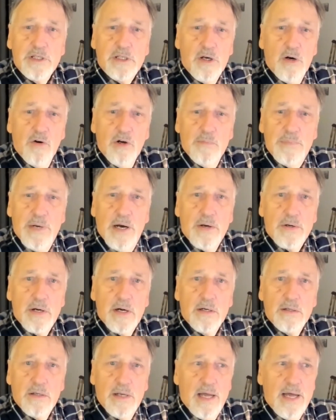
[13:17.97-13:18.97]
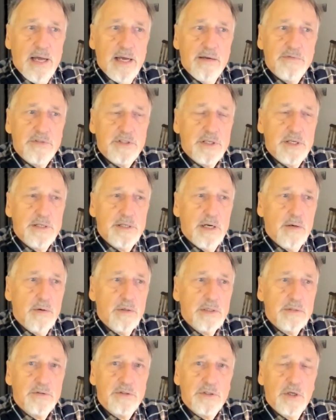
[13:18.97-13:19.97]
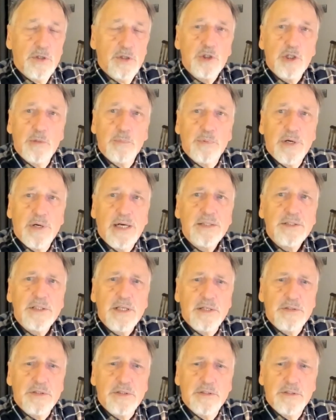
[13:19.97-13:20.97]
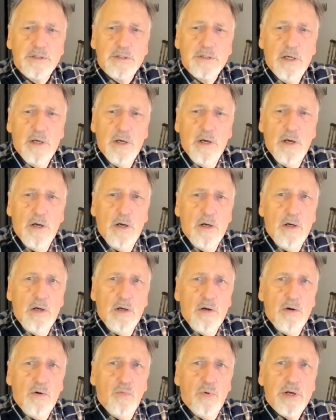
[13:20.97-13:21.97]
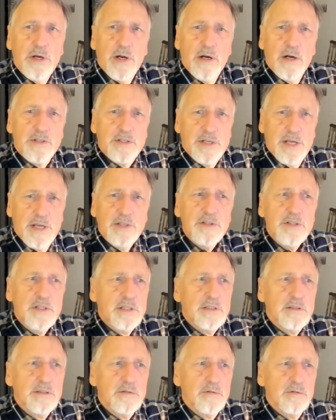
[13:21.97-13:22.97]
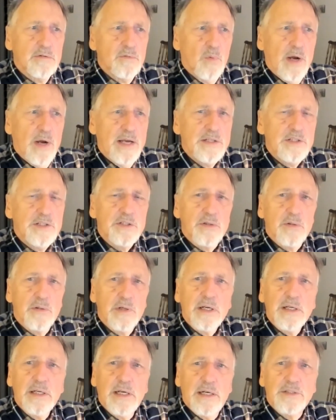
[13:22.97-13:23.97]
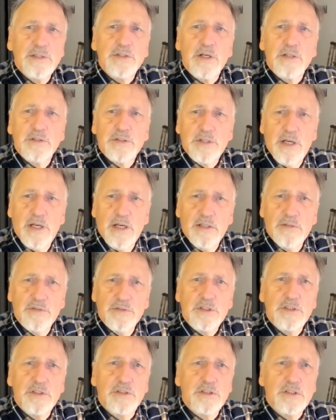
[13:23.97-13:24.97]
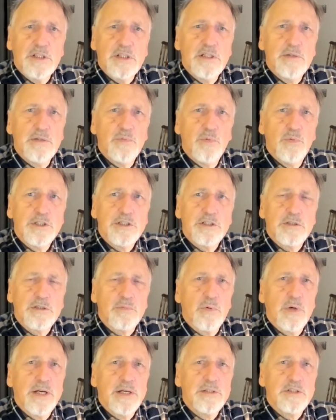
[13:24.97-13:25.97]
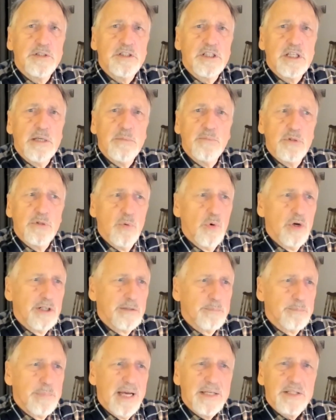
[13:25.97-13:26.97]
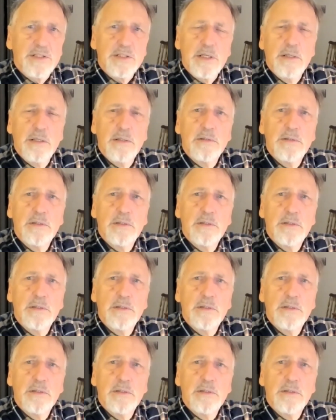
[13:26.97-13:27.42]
go about our lives and our social processes. We are testing ways to organize ourselves to see which ways seem to work best.